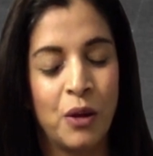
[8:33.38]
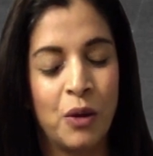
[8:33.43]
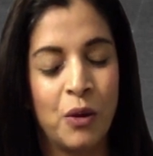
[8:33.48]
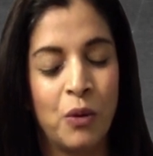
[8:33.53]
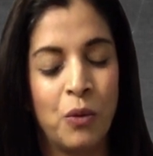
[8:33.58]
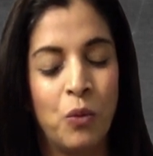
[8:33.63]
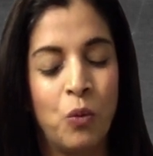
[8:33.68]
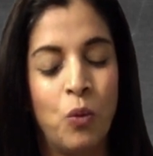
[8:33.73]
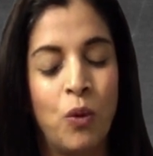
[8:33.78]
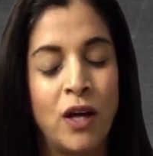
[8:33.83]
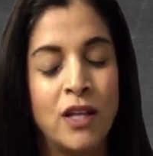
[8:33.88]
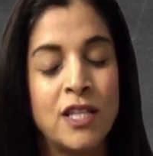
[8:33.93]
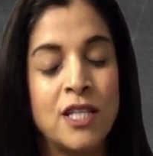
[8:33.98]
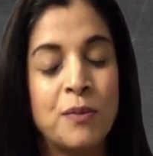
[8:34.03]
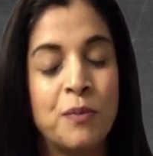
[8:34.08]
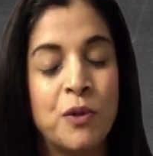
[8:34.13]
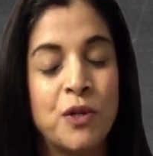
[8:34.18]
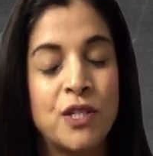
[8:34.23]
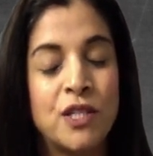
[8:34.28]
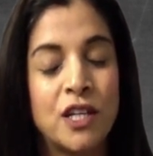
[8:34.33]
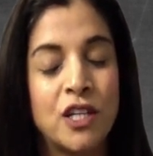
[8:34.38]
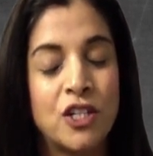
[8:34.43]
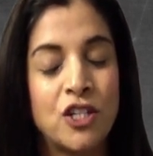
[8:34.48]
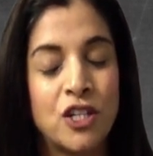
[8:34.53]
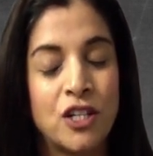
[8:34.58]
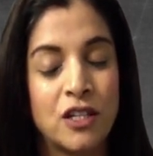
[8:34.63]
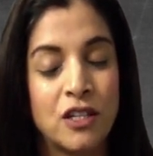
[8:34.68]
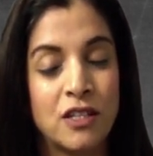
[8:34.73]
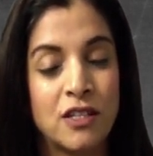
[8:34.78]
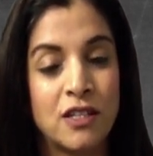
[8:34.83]
Once
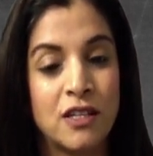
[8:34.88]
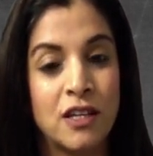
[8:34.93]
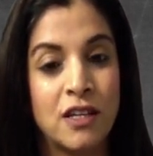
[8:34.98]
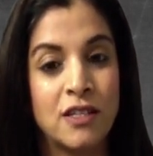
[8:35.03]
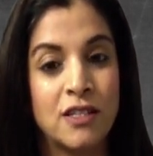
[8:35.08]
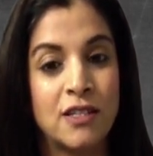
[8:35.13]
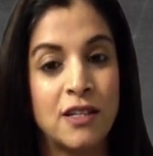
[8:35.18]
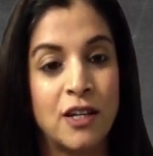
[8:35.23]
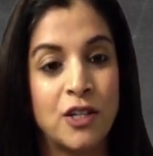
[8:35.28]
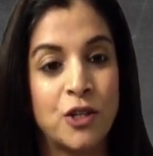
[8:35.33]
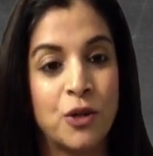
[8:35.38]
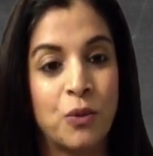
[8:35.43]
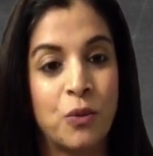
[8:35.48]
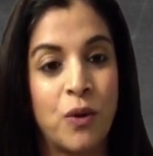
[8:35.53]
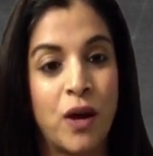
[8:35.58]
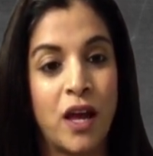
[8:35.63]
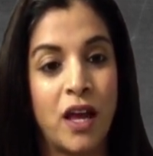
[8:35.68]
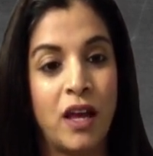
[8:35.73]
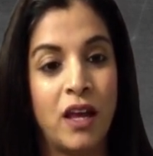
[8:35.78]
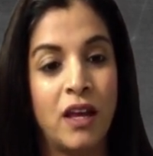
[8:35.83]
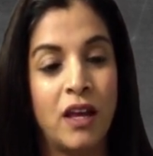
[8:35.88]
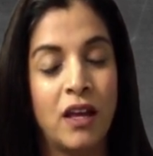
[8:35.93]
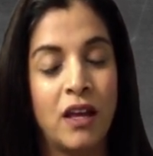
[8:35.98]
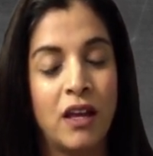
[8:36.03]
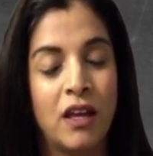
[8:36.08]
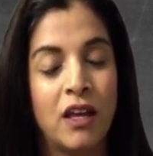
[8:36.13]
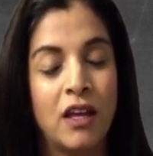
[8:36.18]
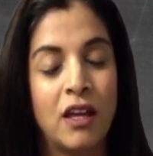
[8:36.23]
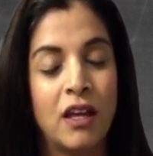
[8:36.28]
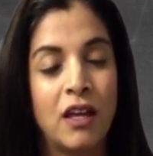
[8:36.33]
positioned in such a way,
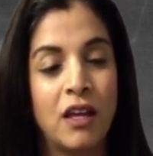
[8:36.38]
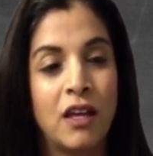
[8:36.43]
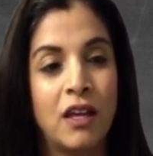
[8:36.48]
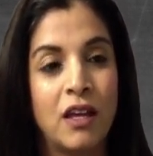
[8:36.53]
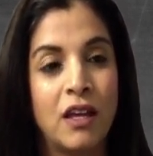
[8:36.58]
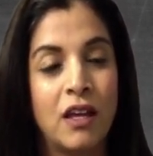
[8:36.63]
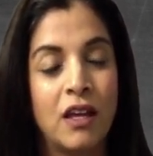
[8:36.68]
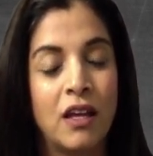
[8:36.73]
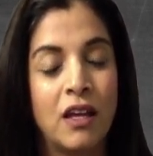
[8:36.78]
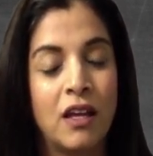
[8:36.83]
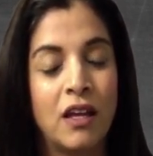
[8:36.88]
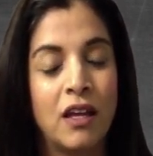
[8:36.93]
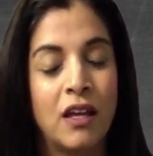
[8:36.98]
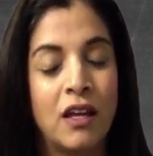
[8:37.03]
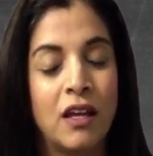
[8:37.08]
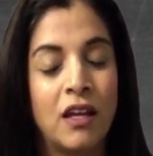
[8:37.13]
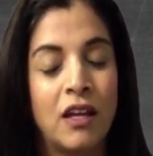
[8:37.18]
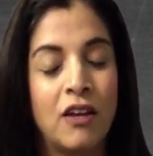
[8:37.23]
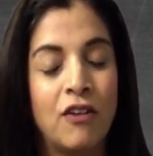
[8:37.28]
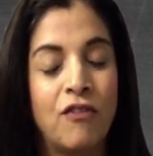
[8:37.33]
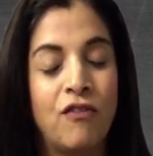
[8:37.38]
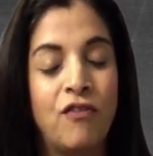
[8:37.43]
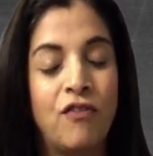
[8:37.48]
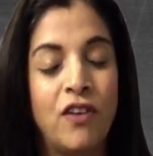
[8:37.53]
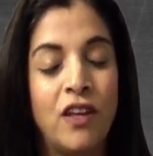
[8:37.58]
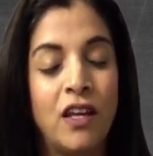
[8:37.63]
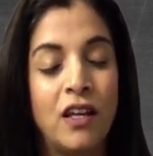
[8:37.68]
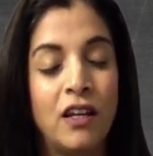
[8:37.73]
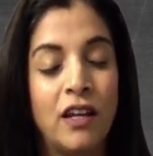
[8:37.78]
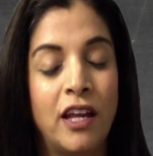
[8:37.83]

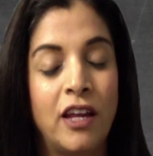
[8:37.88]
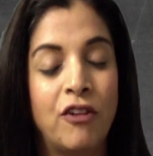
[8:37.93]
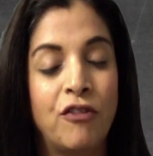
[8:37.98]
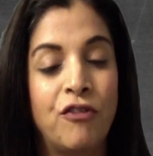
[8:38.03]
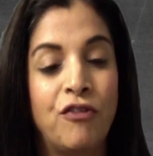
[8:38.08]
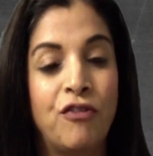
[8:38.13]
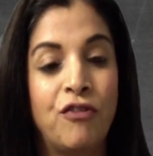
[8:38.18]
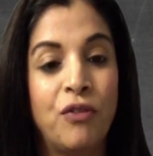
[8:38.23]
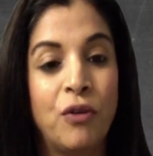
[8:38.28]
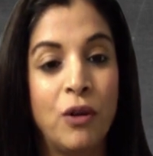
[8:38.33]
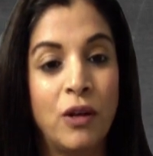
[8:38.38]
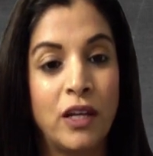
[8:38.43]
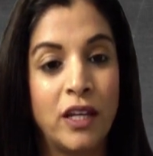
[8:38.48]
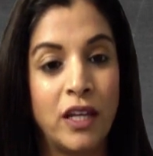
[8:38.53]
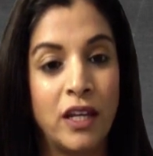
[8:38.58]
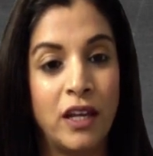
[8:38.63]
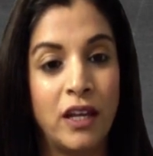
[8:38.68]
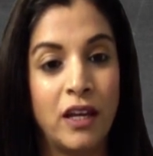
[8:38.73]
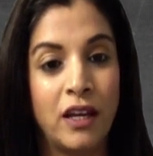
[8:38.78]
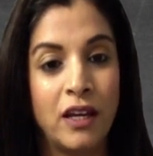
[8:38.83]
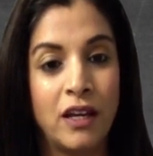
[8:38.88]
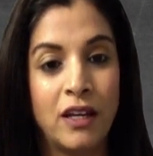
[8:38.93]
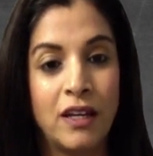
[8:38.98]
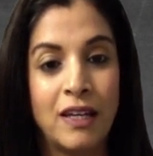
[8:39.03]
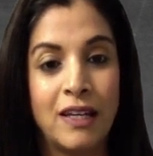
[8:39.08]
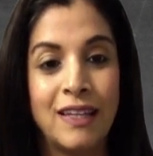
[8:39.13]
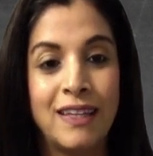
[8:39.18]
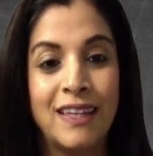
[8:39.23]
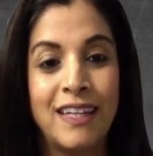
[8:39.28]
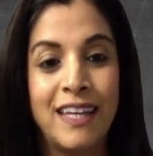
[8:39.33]
feeling fully
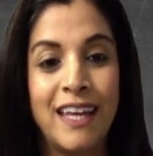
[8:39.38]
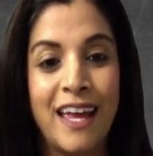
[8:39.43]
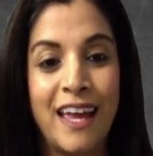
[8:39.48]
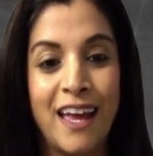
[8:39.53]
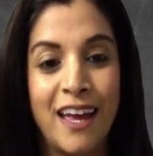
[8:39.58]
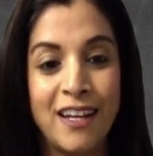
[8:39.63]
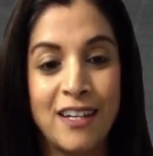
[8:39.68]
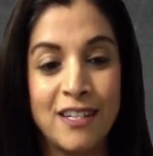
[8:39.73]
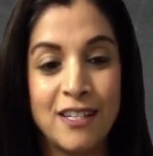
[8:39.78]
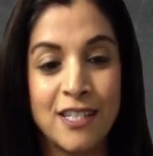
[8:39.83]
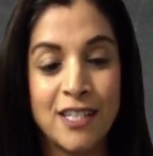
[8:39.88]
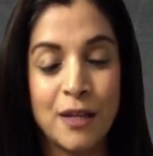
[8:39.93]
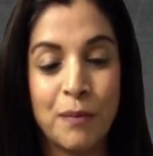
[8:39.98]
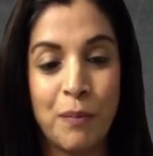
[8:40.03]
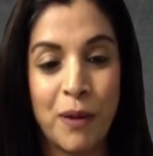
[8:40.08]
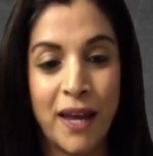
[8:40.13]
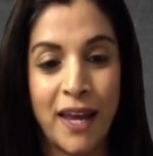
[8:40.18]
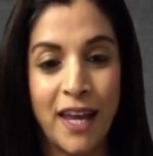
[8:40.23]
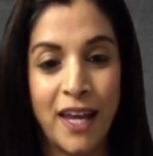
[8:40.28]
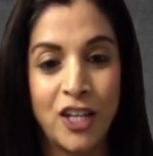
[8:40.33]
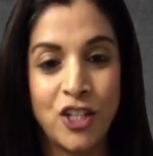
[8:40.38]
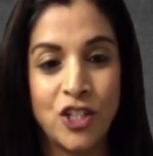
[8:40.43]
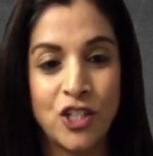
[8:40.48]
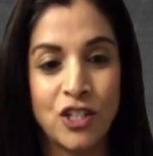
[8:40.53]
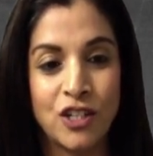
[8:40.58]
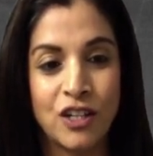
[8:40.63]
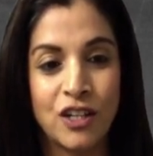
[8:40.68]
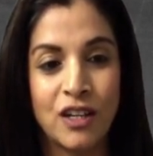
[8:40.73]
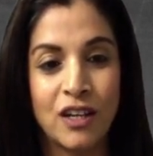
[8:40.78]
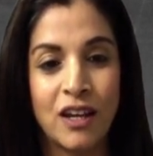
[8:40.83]
the
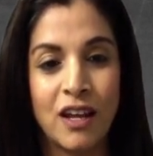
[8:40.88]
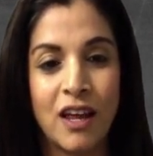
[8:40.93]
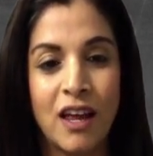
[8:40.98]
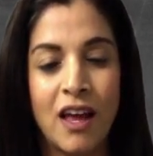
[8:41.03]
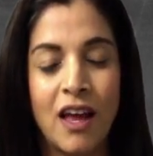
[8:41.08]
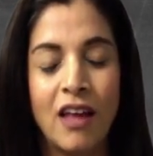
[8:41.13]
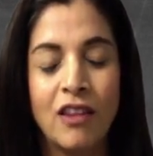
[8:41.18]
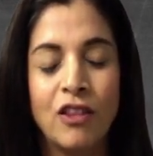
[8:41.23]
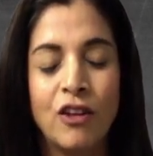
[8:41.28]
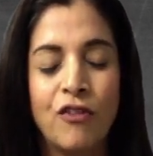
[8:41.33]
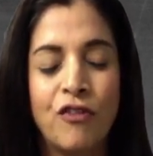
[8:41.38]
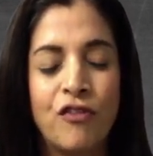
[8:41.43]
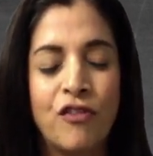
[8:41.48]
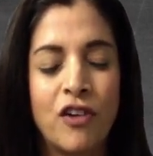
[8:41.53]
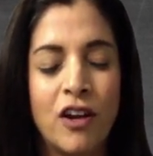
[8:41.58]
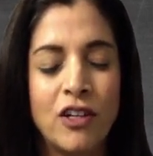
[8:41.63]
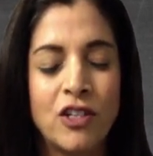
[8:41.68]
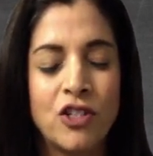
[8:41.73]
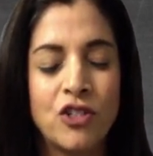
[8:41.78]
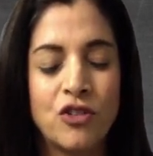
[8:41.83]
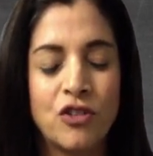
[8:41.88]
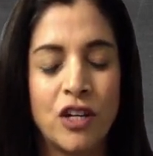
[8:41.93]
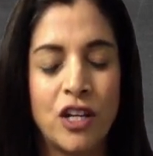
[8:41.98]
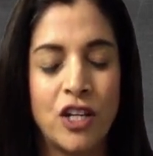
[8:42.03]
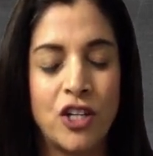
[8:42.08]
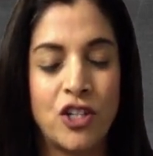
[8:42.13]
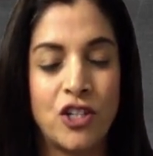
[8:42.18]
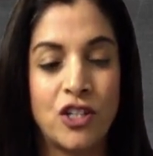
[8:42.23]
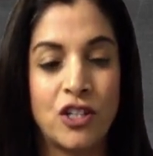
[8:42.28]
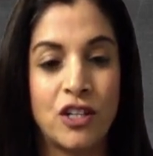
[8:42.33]
anticipation and the
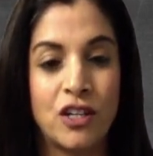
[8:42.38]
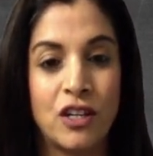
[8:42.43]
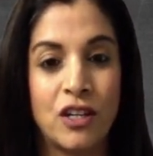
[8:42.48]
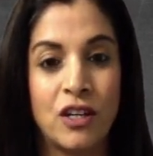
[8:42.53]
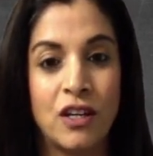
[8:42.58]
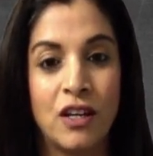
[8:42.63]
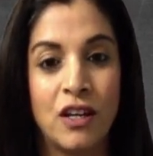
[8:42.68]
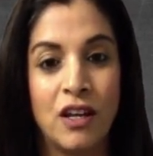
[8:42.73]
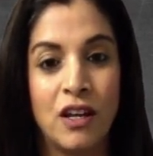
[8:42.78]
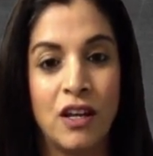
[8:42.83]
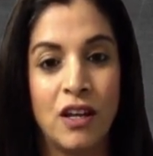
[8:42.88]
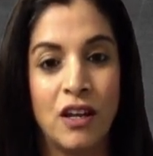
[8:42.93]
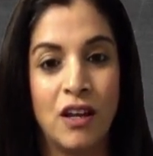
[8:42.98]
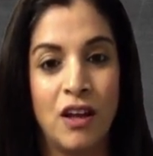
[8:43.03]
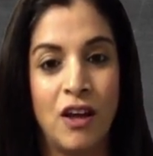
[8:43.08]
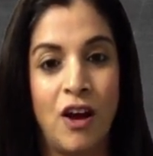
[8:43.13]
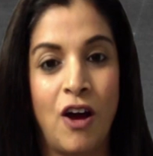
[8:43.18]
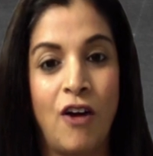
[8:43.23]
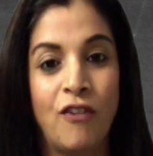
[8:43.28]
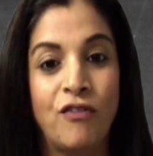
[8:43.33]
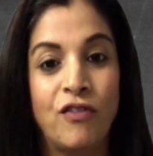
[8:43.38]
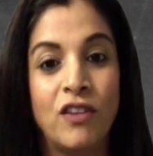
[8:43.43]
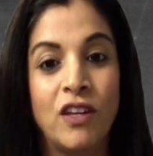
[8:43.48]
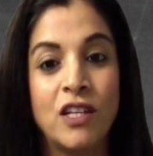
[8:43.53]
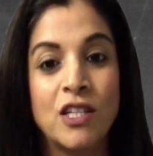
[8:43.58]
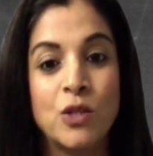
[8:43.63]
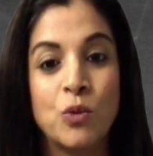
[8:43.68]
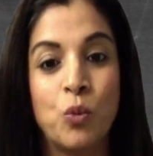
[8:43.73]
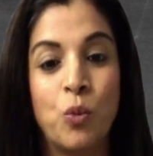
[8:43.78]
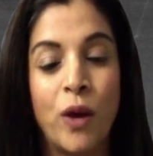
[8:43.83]
frustration of this
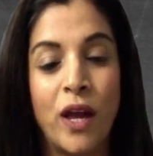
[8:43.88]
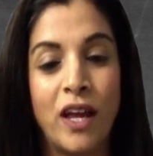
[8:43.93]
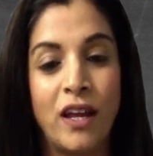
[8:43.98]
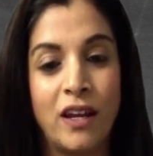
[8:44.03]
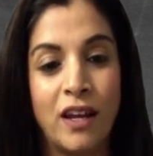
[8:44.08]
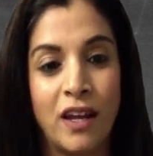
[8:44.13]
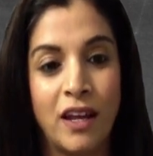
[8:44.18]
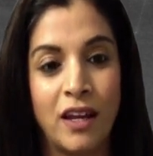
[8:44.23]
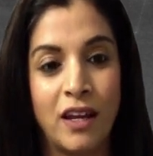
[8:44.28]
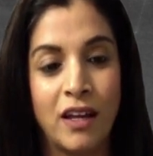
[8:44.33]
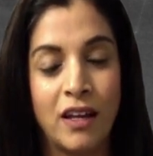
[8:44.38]
waiting,